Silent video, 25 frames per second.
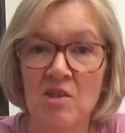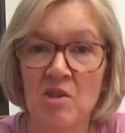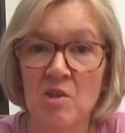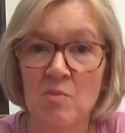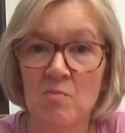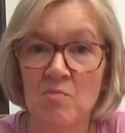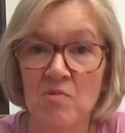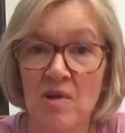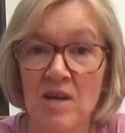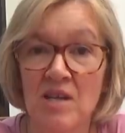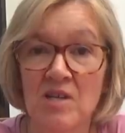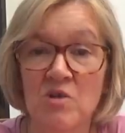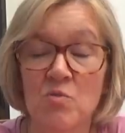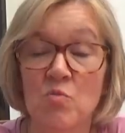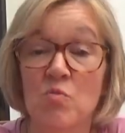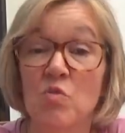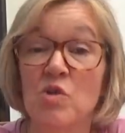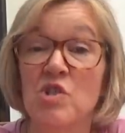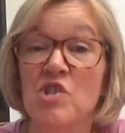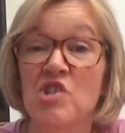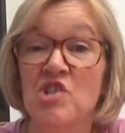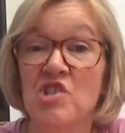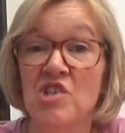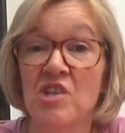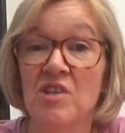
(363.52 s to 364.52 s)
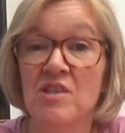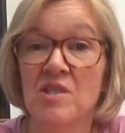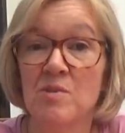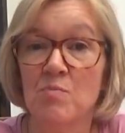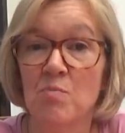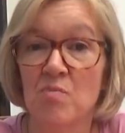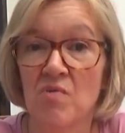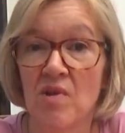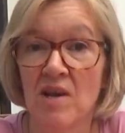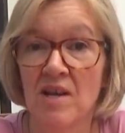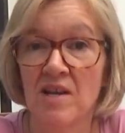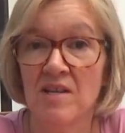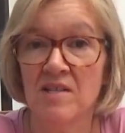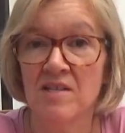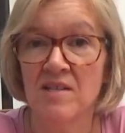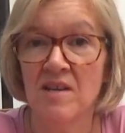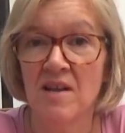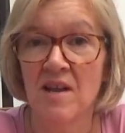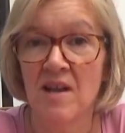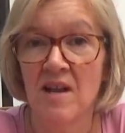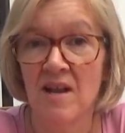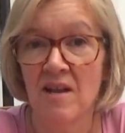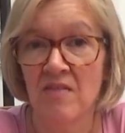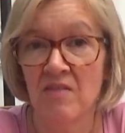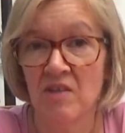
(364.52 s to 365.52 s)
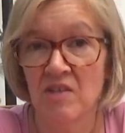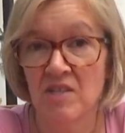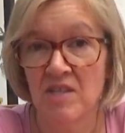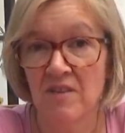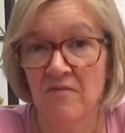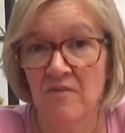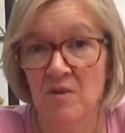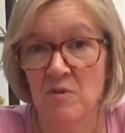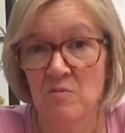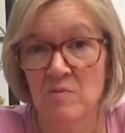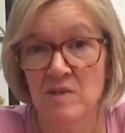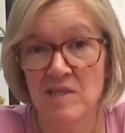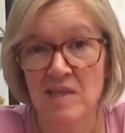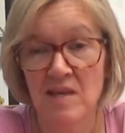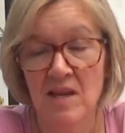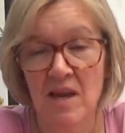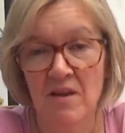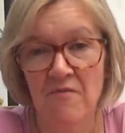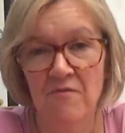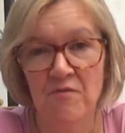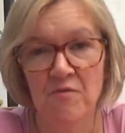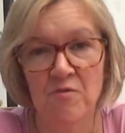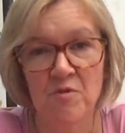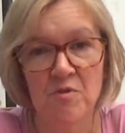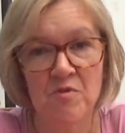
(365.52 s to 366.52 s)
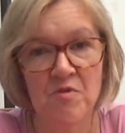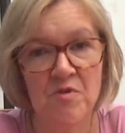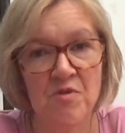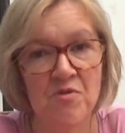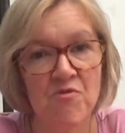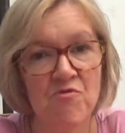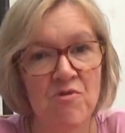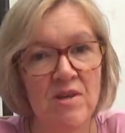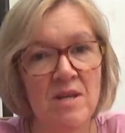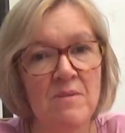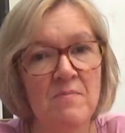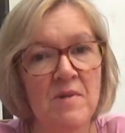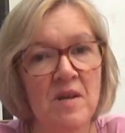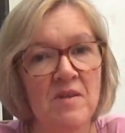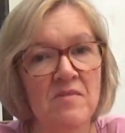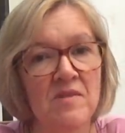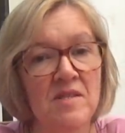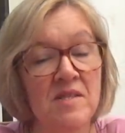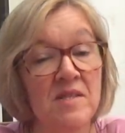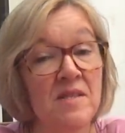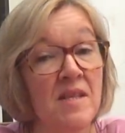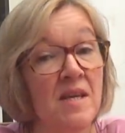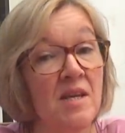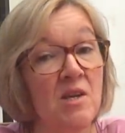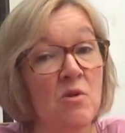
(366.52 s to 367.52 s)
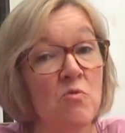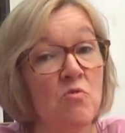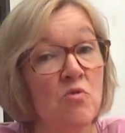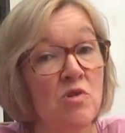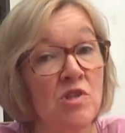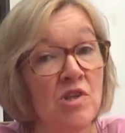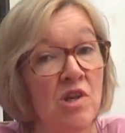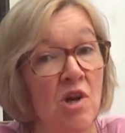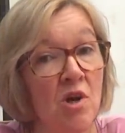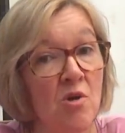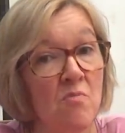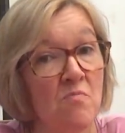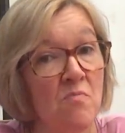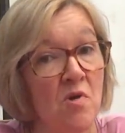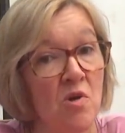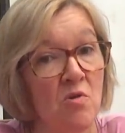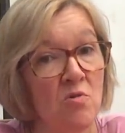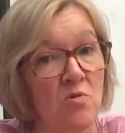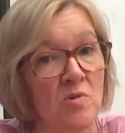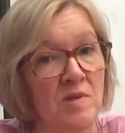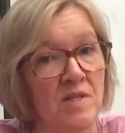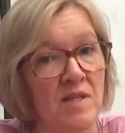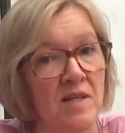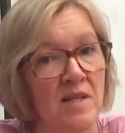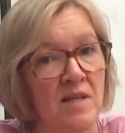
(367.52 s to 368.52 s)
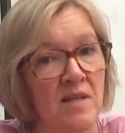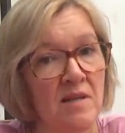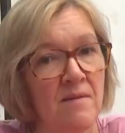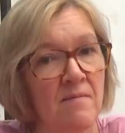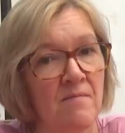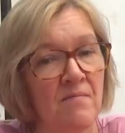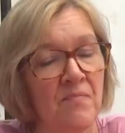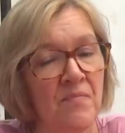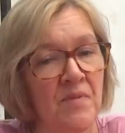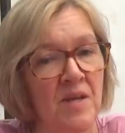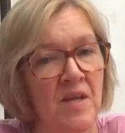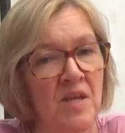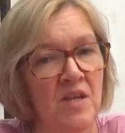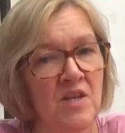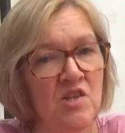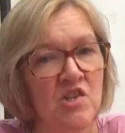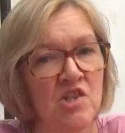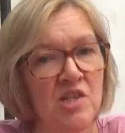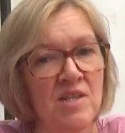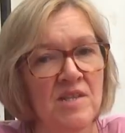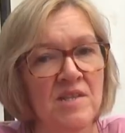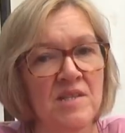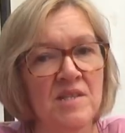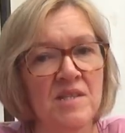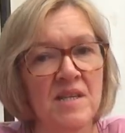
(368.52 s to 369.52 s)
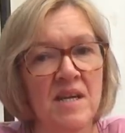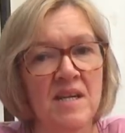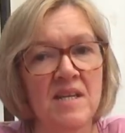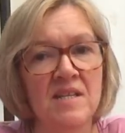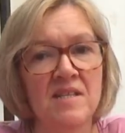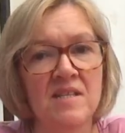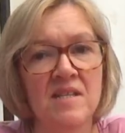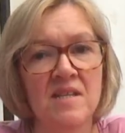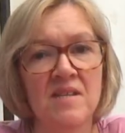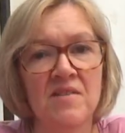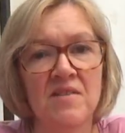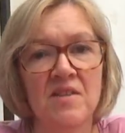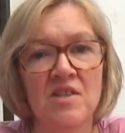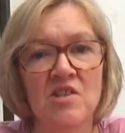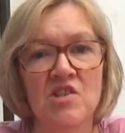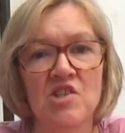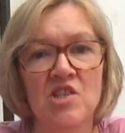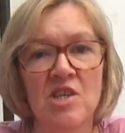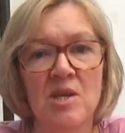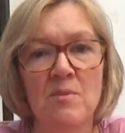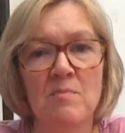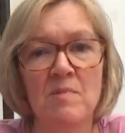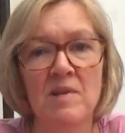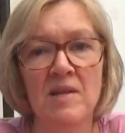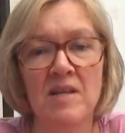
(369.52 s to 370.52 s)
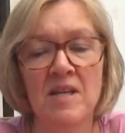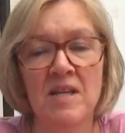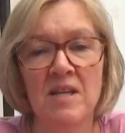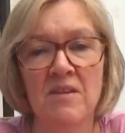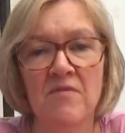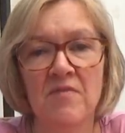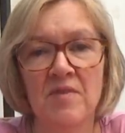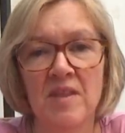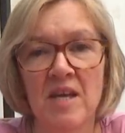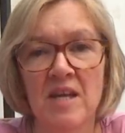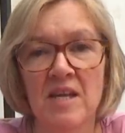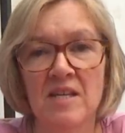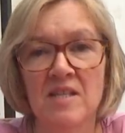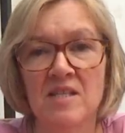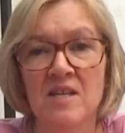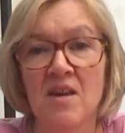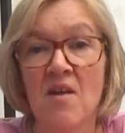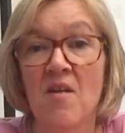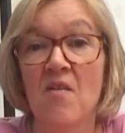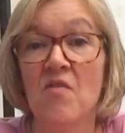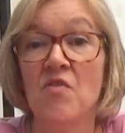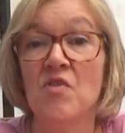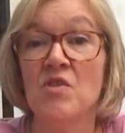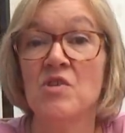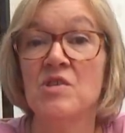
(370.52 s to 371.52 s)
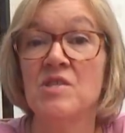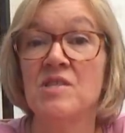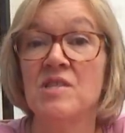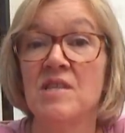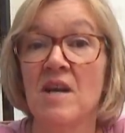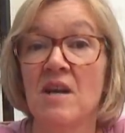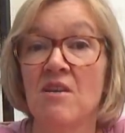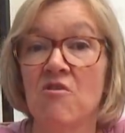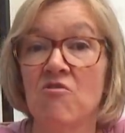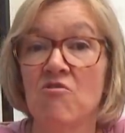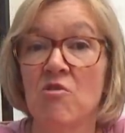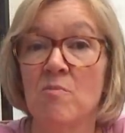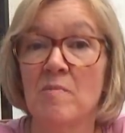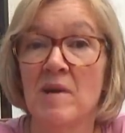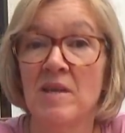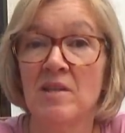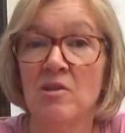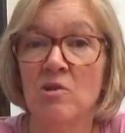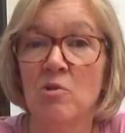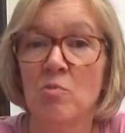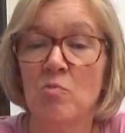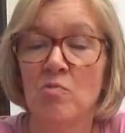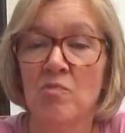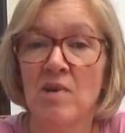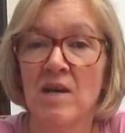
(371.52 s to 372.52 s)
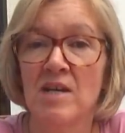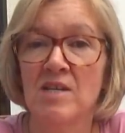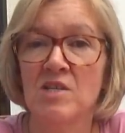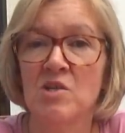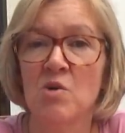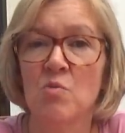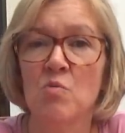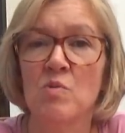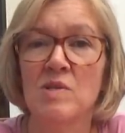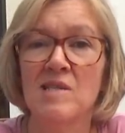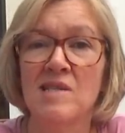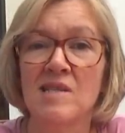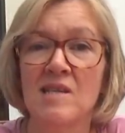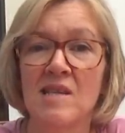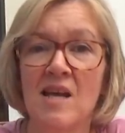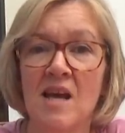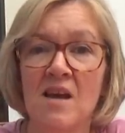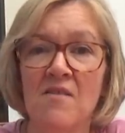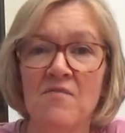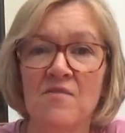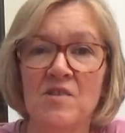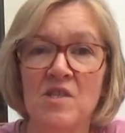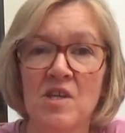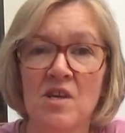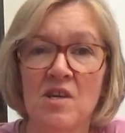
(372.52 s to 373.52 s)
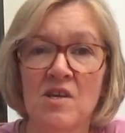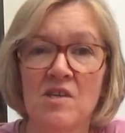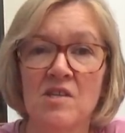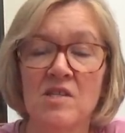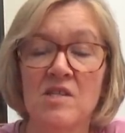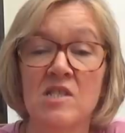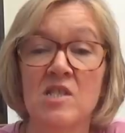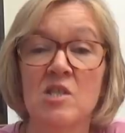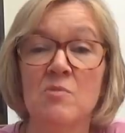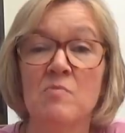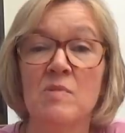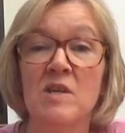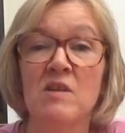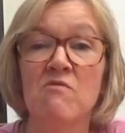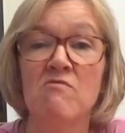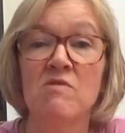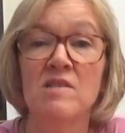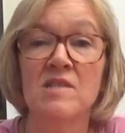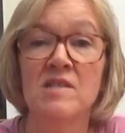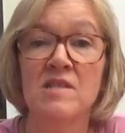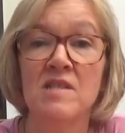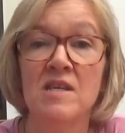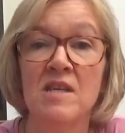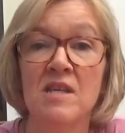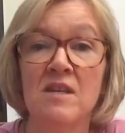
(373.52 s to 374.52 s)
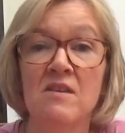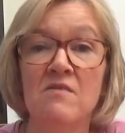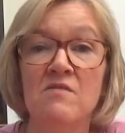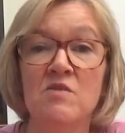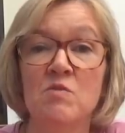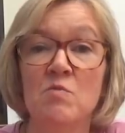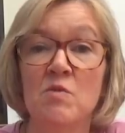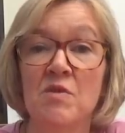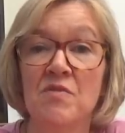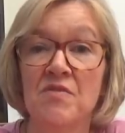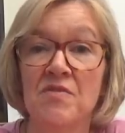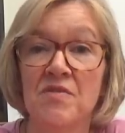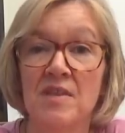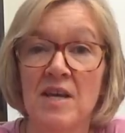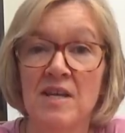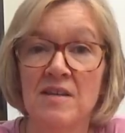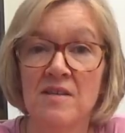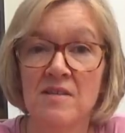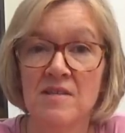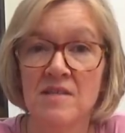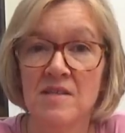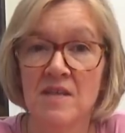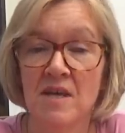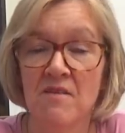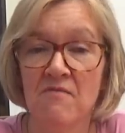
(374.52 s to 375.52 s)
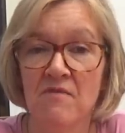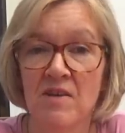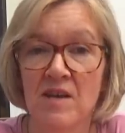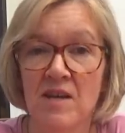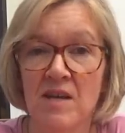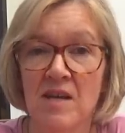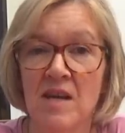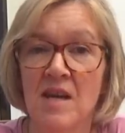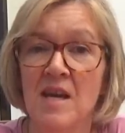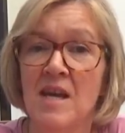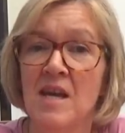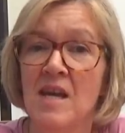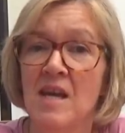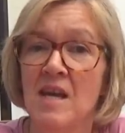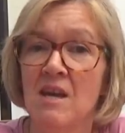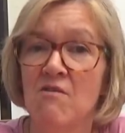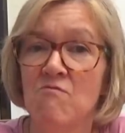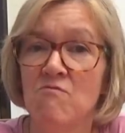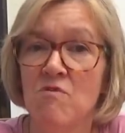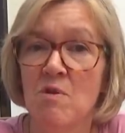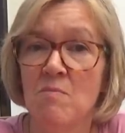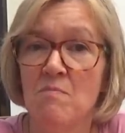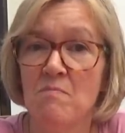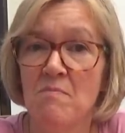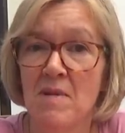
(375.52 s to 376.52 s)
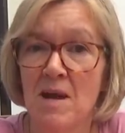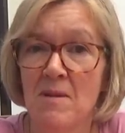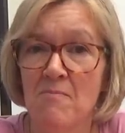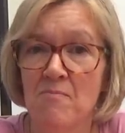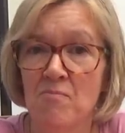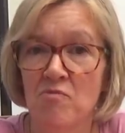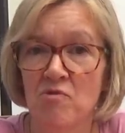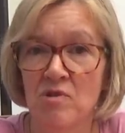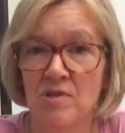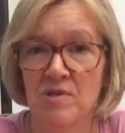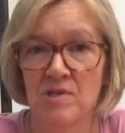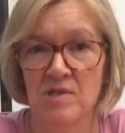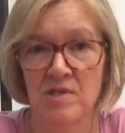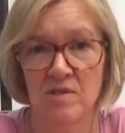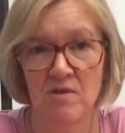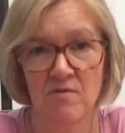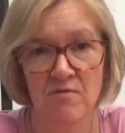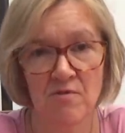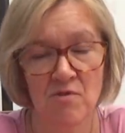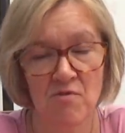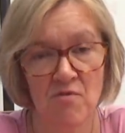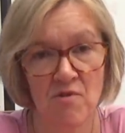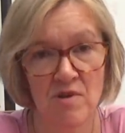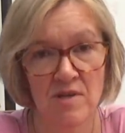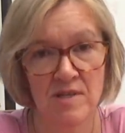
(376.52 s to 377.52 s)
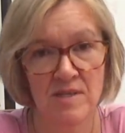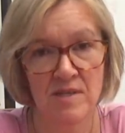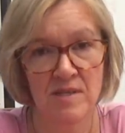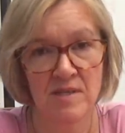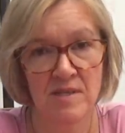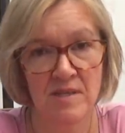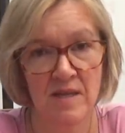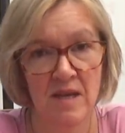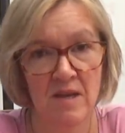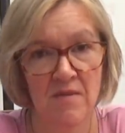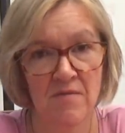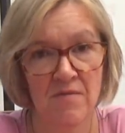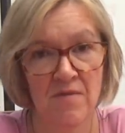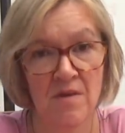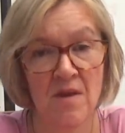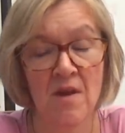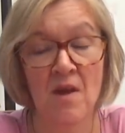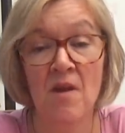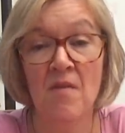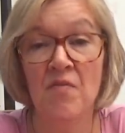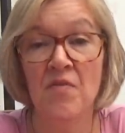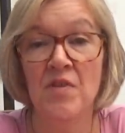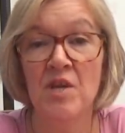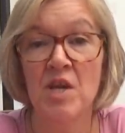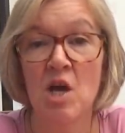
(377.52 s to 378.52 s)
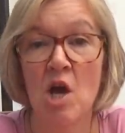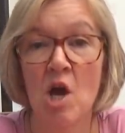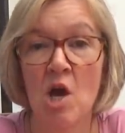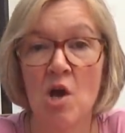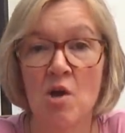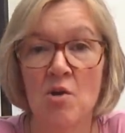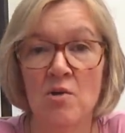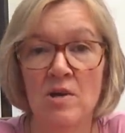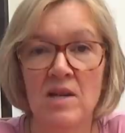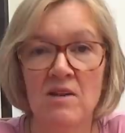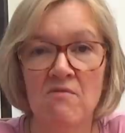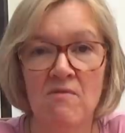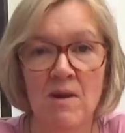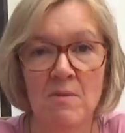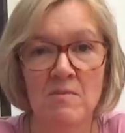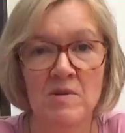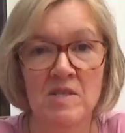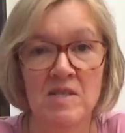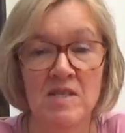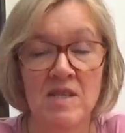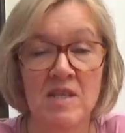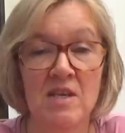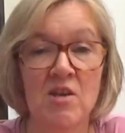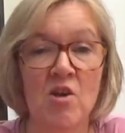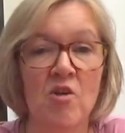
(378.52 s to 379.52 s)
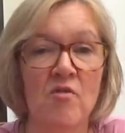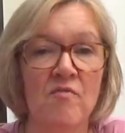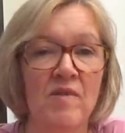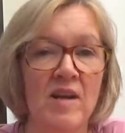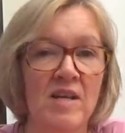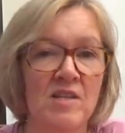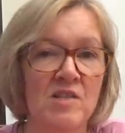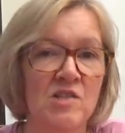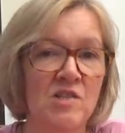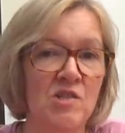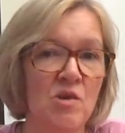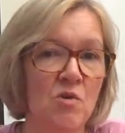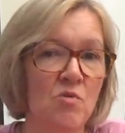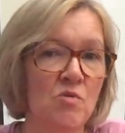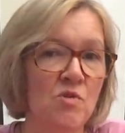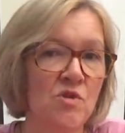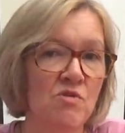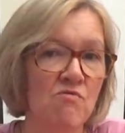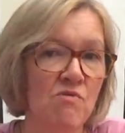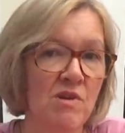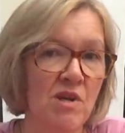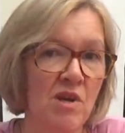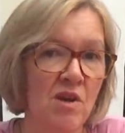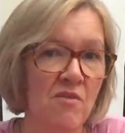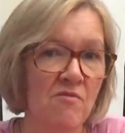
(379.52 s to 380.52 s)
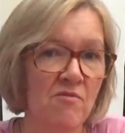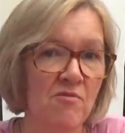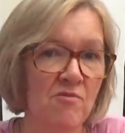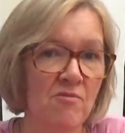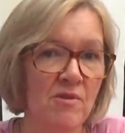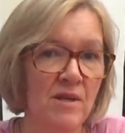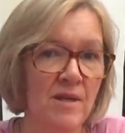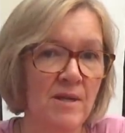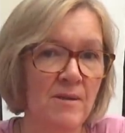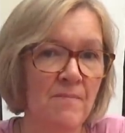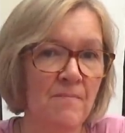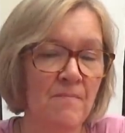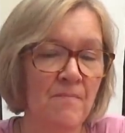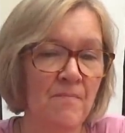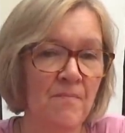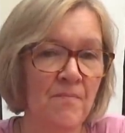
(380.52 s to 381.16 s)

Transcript: that the bread was just bread, and that if it was left for 3 months, then it would go mouldy. She stated that she believed that the sacramental bread was left us to be received with thanksgiving in remembrance of Christ's death, the only remedy of our soul's recovery.